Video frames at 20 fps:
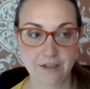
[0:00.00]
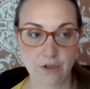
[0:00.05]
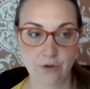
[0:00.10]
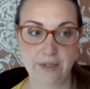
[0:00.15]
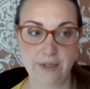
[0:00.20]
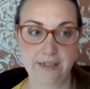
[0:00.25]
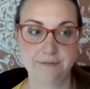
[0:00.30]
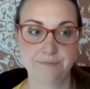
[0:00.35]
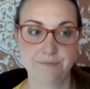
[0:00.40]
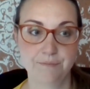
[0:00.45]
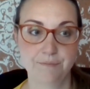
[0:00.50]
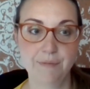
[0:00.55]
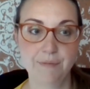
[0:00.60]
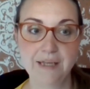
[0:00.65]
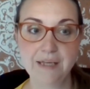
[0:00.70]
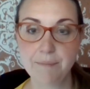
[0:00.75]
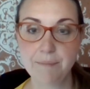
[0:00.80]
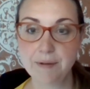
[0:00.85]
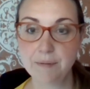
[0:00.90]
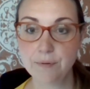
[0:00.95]
Okay.
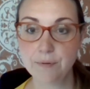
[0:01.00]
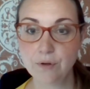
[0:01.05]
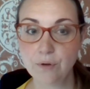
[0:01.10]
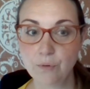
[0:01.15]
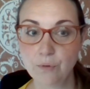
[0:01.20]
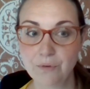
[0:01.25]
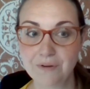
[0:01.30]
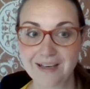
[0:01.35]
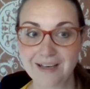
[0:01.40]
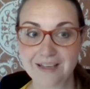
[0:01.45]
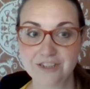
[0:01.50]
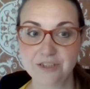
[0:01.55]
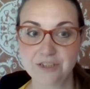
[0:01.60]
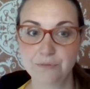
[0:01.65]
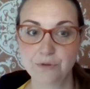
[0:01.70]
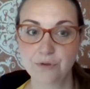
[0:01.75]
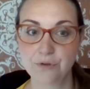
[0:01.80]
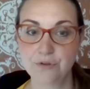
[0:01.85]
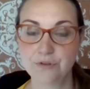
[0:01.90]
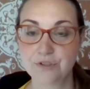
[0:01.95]
Many people with
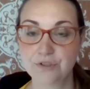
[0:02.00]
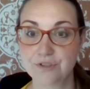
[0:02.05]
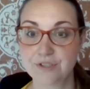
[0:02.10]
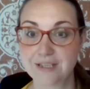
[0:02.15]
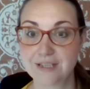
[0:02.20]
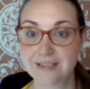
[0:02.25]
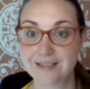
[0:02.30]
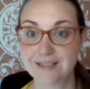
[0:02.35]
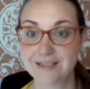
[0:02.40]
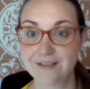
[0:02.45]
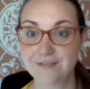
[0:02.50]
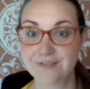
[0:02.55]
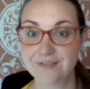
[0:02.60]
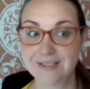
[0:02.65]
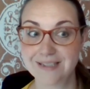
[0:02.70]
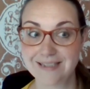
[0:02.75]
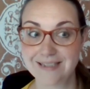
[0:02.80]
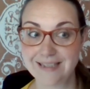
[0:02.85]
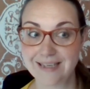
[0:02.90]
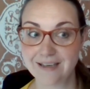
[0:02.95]
Hashimoto's are sensitive
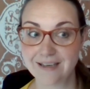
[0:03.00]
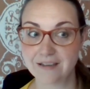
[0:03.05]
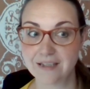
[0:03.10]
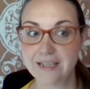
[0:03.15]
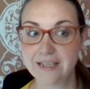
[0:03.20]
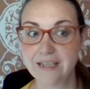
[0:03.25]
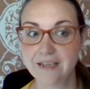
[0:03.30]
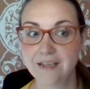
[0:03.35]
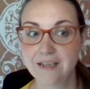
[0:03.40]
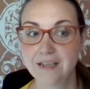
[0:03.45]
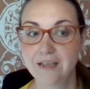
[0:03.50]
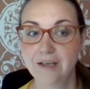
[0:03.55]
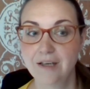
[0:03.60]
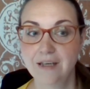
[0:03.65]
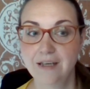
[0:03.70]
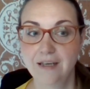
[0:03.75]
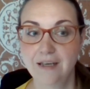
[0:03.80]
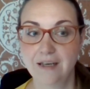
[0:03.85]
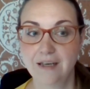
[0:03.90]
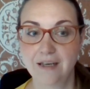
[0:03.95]
to dairy,
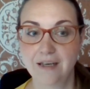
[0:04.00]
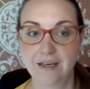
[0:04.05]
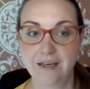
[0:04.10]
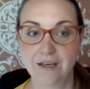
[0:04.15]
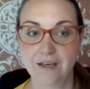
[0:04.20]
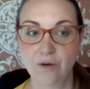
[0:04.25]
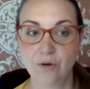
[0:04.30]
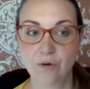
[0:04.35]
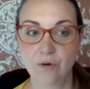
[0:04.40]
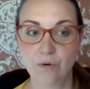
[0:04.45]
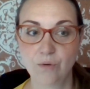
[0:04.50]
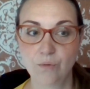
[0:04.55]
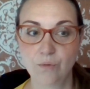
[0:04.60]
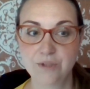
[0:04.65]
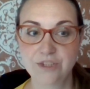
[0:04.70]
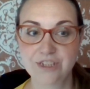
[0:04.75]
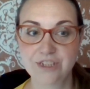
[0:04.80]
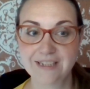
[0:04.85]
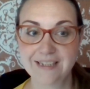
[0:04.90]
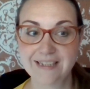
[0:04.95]
uh,
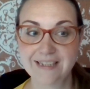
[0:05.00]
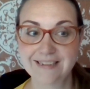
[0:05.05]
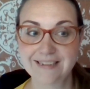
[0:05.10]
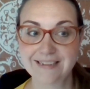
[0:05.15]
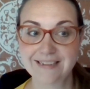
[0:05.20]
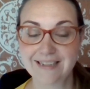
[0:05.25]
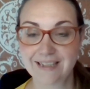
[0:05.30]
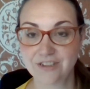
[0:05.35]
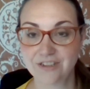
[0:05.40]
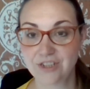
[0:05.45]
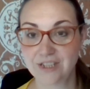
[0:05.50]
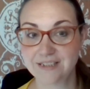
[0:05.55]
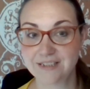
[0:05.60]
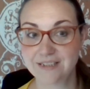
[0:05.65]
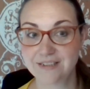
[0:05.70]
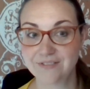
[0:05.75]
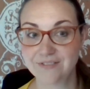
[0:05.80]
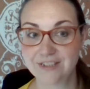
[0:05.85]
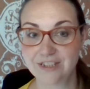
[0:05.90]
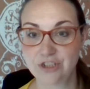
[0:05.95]
which can lead to
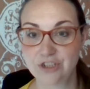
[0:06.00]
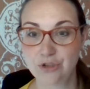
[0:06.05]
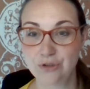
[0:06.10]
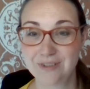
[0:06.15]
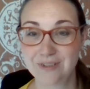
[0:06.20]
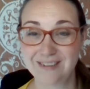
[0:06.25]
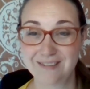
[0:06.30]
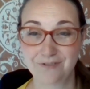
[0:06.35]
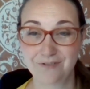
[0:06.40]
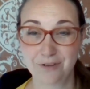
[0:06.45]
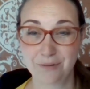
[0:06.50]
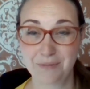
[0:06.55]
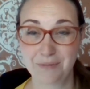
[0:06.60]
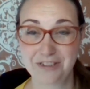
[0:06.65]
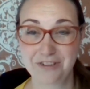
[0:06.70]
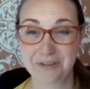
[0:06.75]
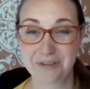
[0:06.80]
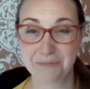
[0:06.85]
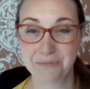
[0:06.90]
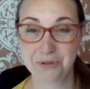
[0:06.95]
digestive issues and
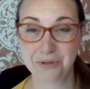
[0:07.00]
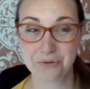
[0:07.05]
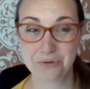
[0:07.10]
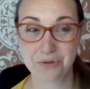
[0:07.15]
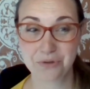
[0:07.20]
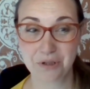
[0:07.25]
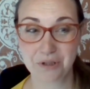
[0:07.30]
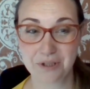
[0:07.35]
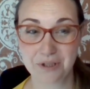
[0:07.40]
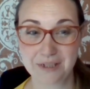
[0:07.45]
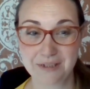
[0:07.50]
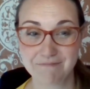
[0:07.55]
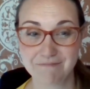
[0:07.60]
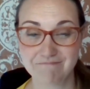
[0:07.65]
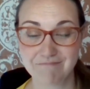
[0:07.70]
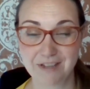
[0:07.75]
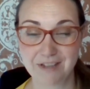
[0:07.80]
inflammation. I'm so sorry.